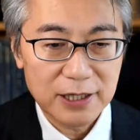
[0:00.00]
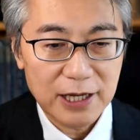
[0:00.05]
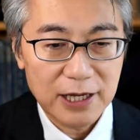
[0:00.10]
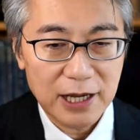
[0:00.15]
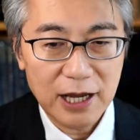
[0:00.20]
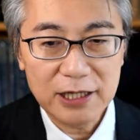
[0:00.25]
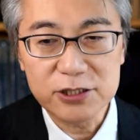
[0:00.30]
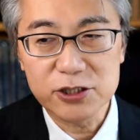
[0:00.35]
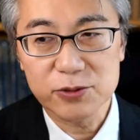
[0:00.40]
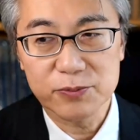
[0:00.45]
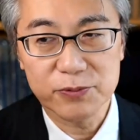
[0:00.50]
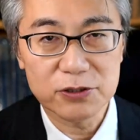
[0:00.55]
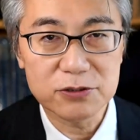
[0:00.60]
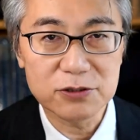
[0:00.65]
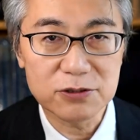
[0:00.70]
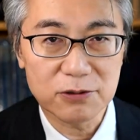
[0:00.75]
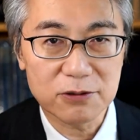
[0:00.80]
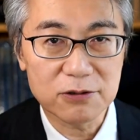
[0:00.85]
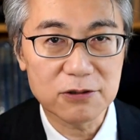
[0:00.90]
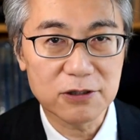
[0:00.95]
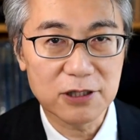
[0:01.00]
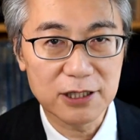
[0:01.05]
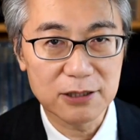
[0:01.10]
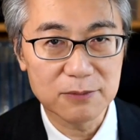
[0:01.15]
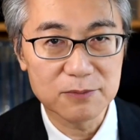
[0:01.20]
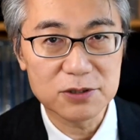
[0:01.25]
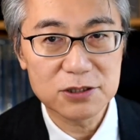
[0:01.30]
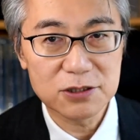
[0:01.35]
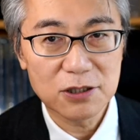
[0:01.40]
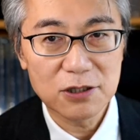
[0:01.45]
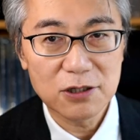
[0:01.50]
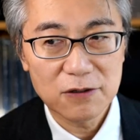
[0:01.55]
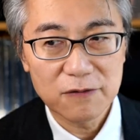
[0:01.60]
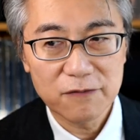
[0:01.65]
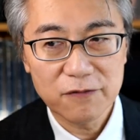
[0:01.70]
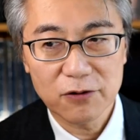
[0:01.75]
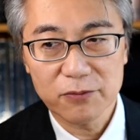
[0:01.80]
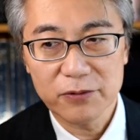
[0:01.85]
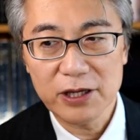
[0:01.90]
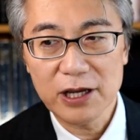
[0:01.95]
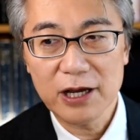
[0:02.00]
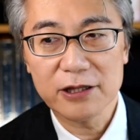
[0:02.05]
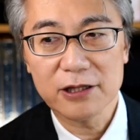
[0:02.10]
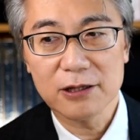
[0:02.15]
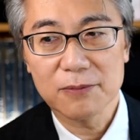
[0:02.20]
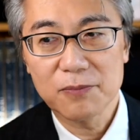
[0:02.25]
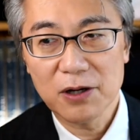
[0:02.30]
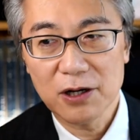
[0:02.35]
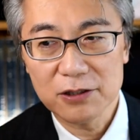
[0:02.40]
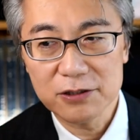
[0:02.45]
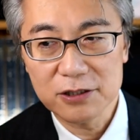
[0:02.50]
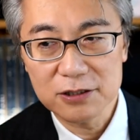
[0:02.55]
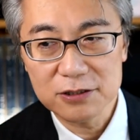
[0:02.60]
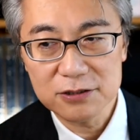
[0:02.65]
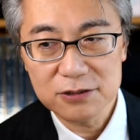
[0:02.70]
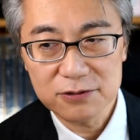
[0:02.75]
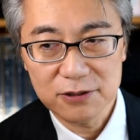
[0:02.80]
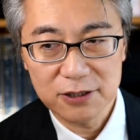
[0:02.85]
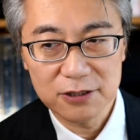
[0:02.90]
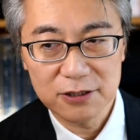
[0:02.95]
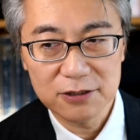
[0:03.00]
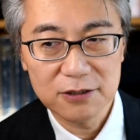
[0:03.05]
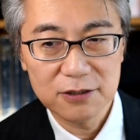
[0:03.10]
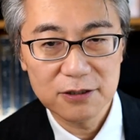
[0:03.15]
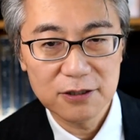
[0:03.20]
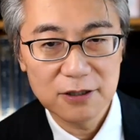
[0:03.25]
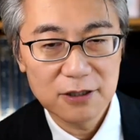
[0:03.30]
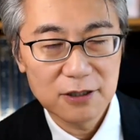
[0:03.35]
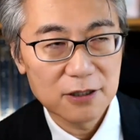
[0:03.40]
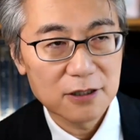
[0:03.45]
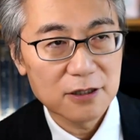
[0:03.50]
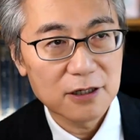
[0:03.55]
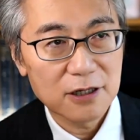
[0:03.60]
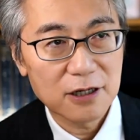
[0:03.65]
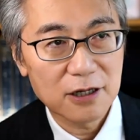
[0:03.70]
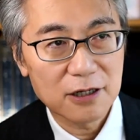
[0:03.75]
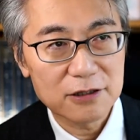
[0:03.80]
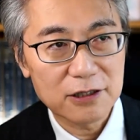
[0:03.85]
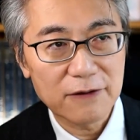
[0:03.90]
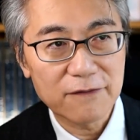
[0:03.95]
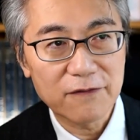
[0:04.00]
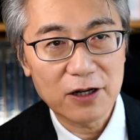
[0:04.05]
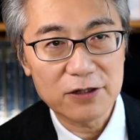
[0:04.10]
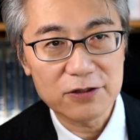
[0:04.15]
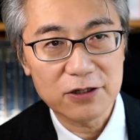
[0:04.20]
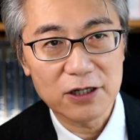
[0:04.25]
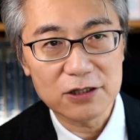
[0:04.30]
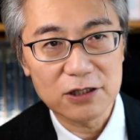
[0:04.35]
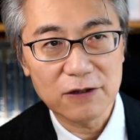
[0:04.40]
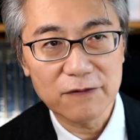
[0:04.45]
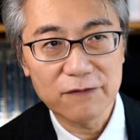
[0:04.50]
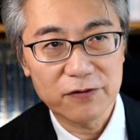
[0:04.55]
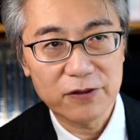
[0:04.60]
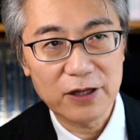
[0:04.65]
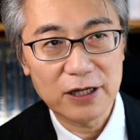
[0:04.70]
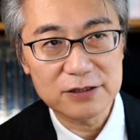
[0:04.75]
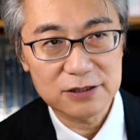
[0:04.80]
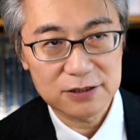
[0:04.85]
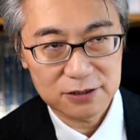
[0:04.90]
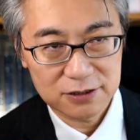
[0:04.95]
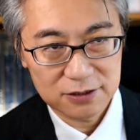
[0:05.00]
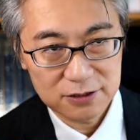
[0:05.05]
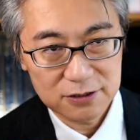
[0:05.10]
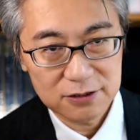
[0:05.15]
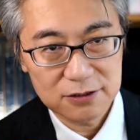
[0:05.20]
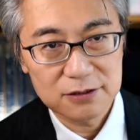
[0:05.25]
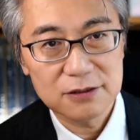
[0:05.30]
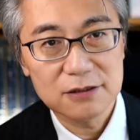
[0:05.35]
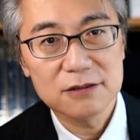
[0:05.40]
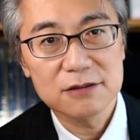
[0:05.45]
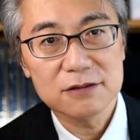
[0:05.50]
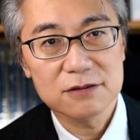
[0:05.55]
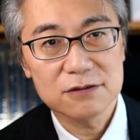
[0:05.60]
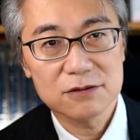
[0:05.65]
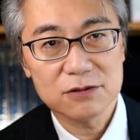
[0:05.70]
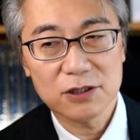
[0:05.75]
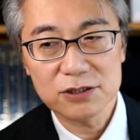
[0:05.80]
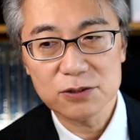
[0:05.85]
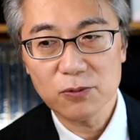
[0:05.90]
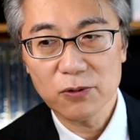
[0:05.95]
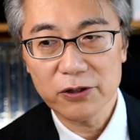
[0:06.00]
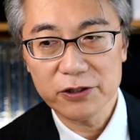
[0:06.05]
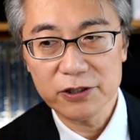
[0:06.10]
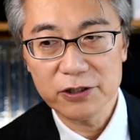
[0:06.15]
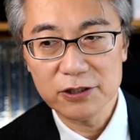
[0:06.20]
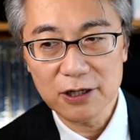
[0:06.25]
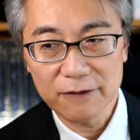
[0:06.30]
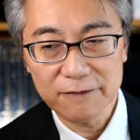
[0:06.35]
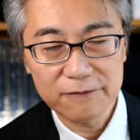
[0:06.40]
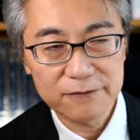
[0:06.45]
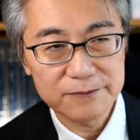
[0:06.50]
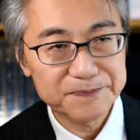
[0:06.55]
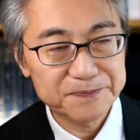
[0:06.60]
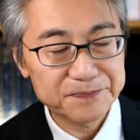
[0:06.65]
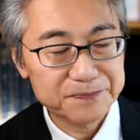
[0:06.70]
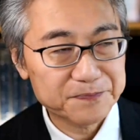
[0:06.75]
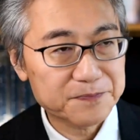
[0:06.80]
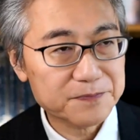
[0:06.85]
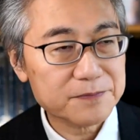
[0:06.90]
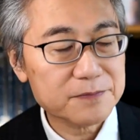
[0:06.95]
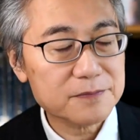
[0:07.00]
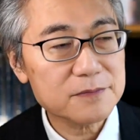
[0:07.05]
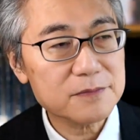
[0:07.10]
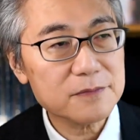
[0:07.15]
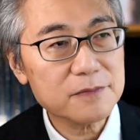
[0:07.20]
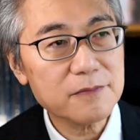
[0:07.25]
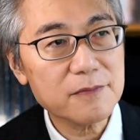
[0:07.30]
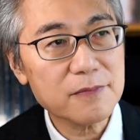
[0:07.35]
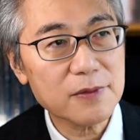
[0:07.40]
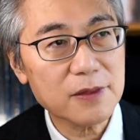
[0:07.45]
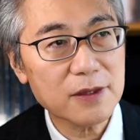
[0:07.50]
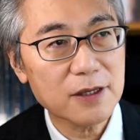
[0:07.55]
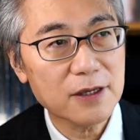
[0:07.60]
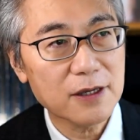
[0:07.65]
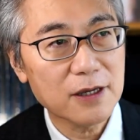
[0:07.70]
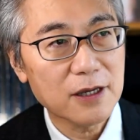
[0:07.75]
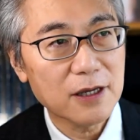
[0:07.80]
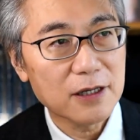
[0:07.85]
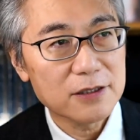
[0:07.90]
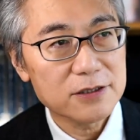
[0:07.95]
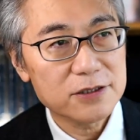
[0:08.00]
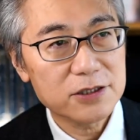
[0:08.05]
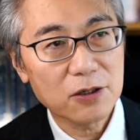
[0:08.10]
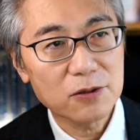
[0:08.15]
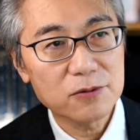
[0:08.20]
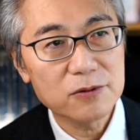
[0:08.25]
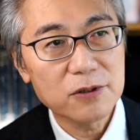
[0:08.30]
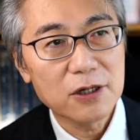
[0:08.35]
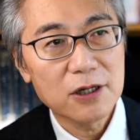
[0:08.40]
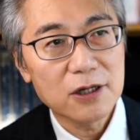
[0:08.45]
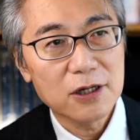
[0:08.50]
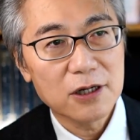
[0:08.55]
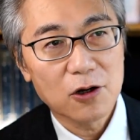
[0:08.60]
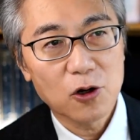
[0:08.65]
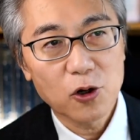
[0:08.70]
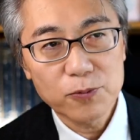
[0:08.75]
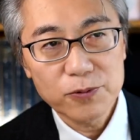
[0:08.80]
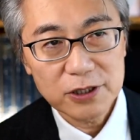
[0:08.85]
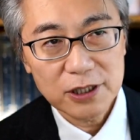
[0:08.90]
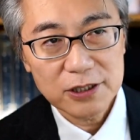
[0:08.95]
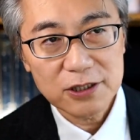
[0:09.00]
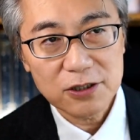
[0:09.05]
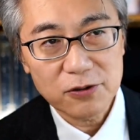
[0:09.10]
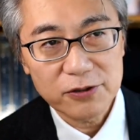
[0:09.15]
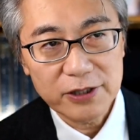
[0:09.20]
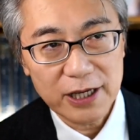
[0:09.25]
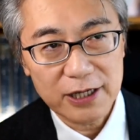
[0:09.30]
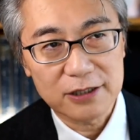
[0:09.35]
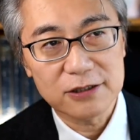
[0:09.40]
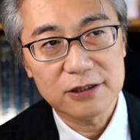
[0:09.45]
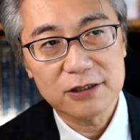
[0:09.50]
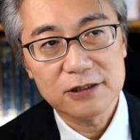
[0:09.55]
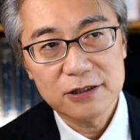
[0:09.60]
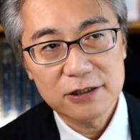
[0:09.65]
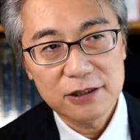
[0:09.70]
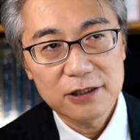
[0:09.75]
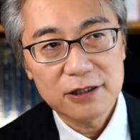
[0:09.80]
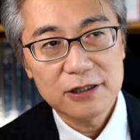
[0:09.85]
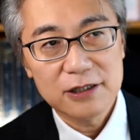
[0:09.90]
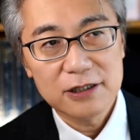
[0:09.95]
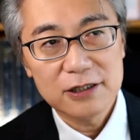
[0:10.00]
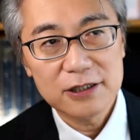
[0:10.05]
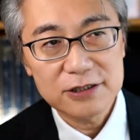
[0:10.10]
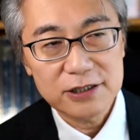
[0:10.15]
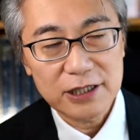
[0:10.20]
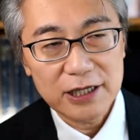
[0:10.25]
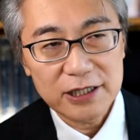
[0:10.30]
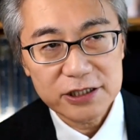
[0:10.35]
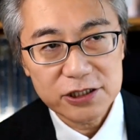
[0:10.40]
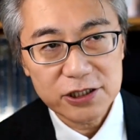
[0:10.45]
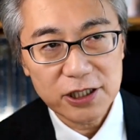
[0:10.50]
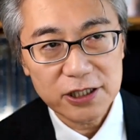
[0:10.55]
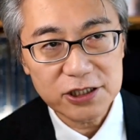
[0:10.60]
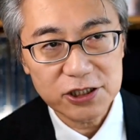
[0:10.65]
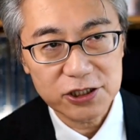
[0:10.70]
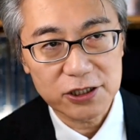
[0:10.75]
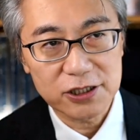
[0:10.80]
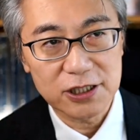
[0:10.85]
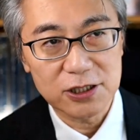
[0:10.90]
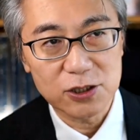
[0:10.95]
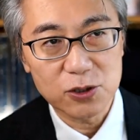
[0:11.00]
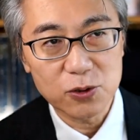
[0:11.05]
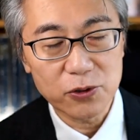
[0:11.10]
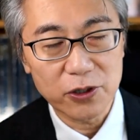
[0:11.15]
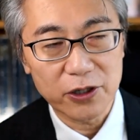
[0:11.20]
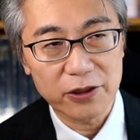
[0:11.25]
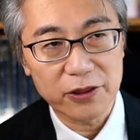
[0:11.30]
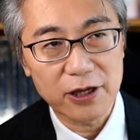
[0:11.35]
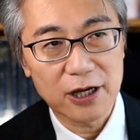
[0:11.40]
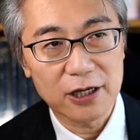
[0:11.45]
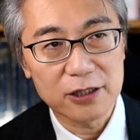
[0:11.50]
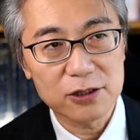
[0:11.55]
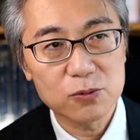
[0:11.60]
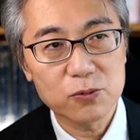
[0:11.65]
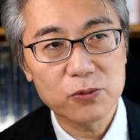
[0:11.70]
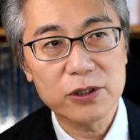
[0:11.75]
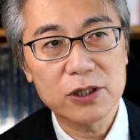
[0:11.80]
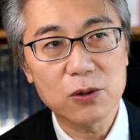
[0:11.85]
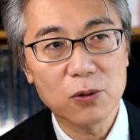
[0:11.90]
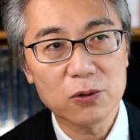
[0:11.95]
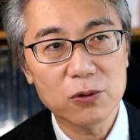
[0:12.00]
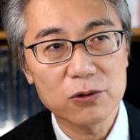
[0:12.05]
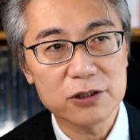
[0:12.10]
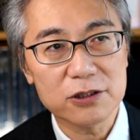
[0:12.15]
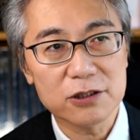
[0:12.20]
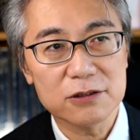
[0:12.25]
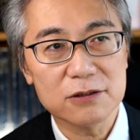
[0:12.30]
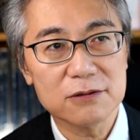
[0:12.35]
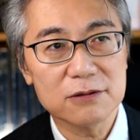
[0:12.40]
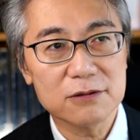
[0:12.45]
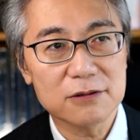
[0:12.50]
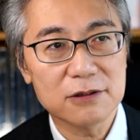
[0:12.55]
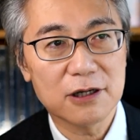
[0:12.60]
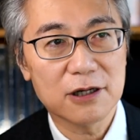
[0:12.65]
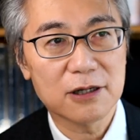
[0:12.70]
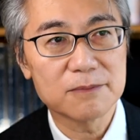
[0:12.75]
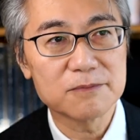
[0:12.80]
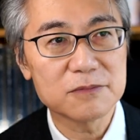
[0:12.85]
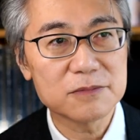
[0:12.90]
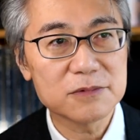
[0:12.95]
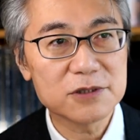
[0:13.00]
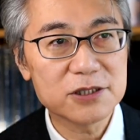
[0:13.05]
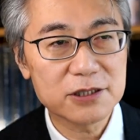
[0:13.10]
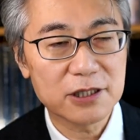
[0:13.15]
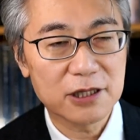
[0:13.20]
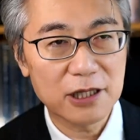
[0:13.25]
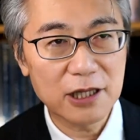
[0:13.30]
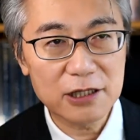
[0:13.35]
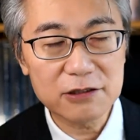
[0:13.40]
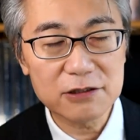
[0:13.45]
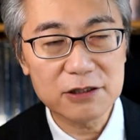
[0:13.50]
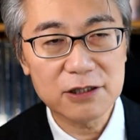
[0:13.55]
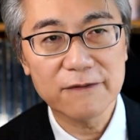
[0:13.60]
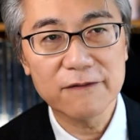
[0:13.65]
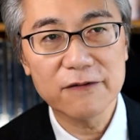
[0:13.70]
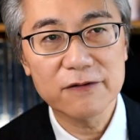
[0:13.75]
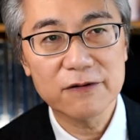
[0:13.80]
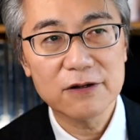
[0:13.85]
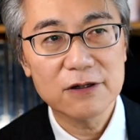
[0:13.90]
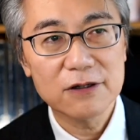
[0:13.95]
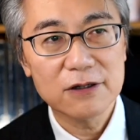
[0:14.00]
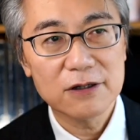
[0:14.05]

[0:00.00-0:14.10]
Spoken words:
attributes or claims from the other parties, right? And evaluate if that's trustworthy enough. So OpenID Connect is essentially doing that. We call it Selective